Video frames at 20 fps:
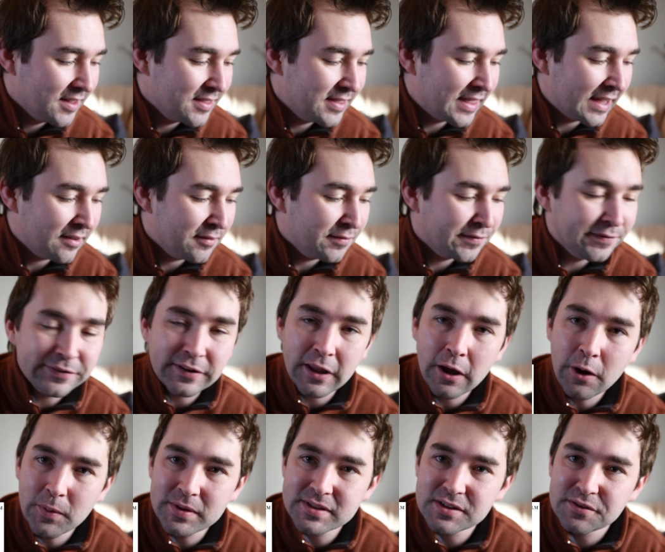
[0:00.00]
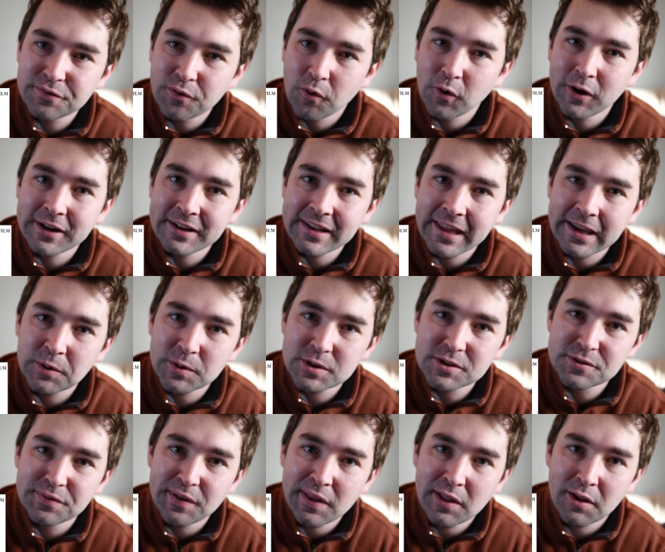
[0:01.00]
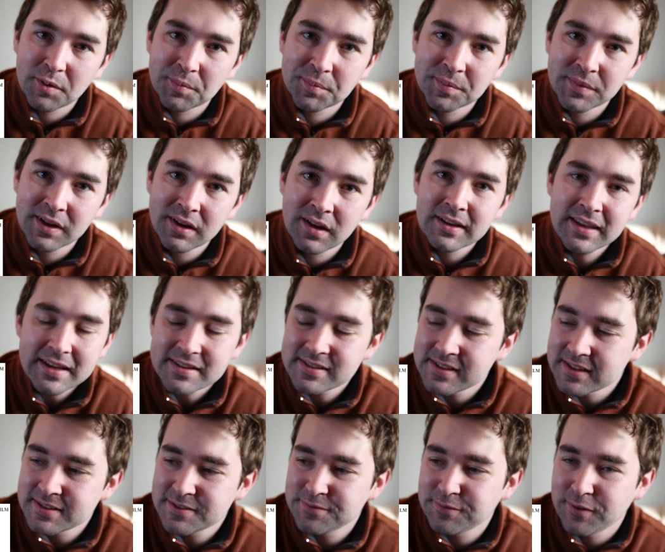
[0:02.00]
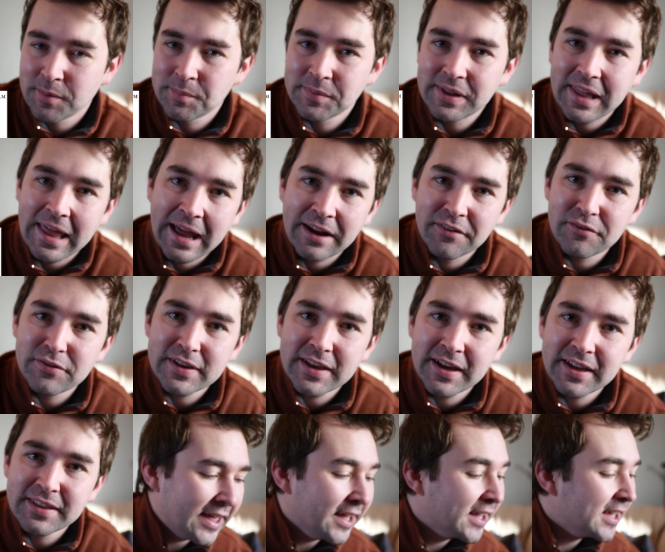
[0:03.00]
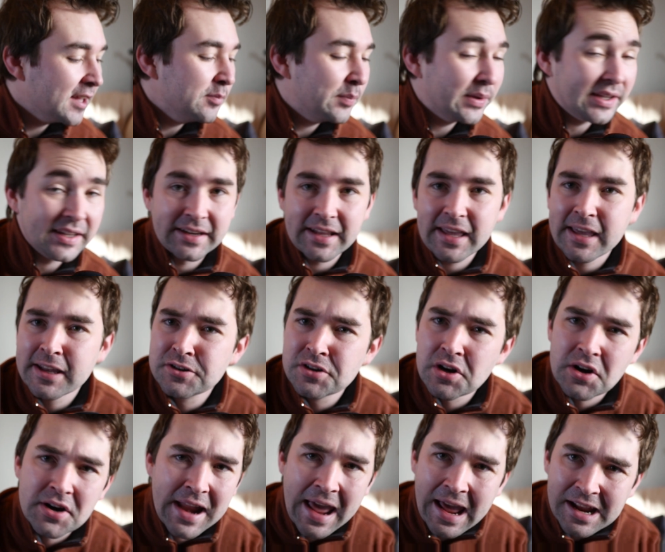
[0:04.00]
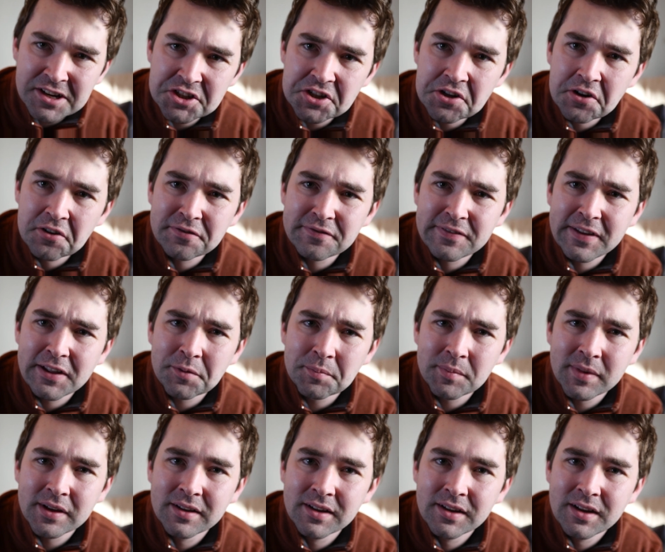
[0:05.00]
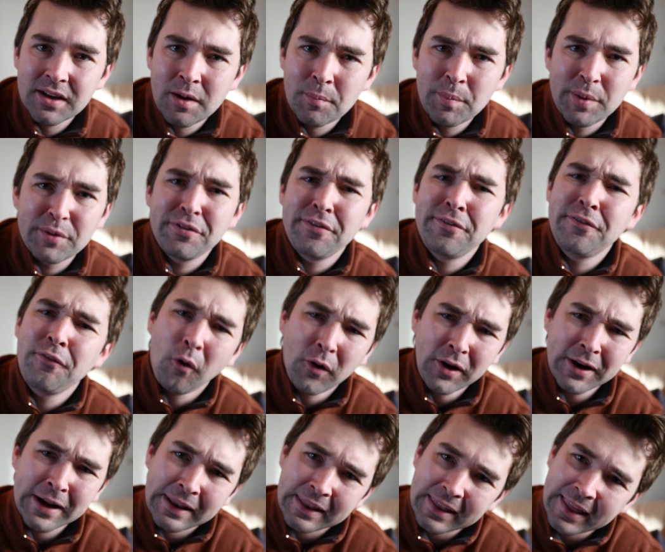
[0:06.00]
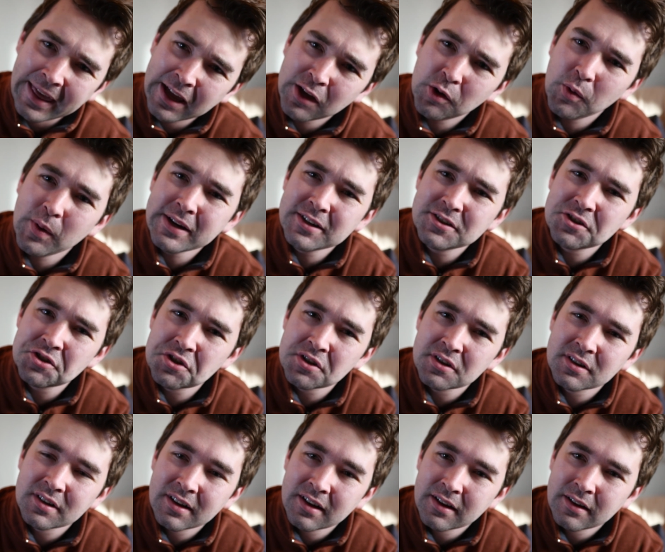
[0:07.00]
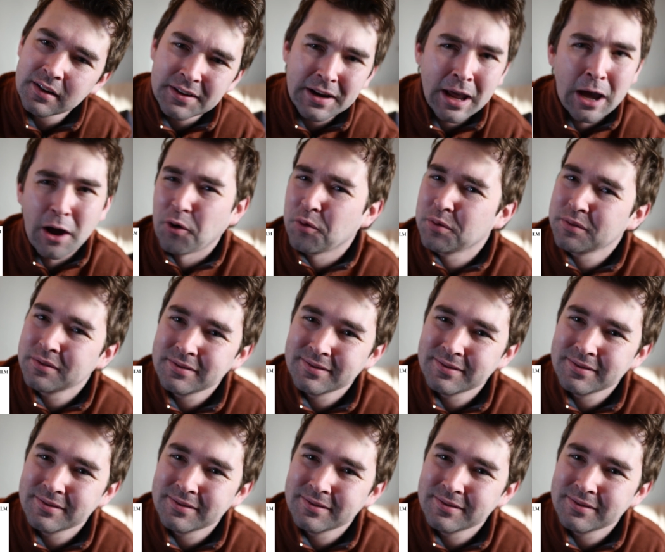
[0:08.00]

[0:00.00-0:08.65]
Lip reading: that Flow is a foreign language film? Yes, it's from Latvia. It can be an international film, but foreign language? No,